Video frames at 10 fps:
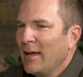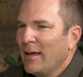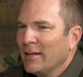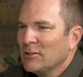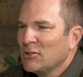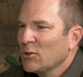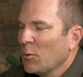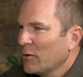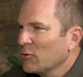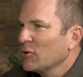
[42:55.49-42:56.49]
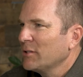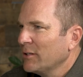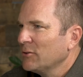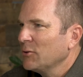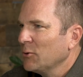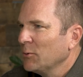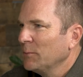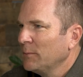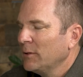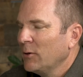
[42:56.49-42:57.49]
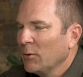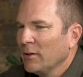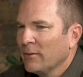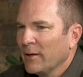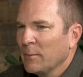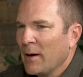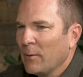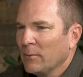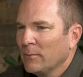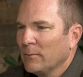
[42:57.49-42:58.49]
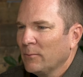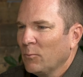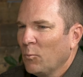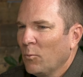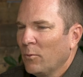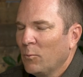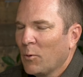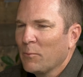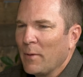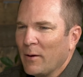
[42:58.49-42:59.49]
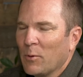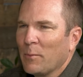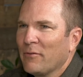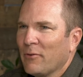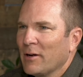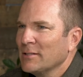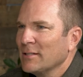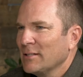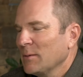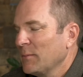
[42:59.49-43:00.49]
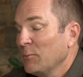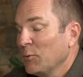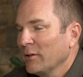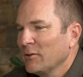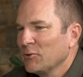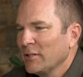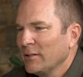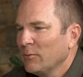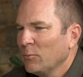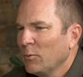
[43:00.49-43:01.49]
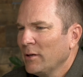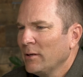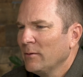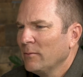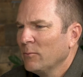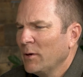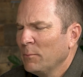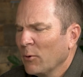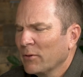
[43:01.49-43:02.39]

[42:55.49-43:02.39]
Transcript: it's so interesting too. You think about, one of my friends said something really interesting. We both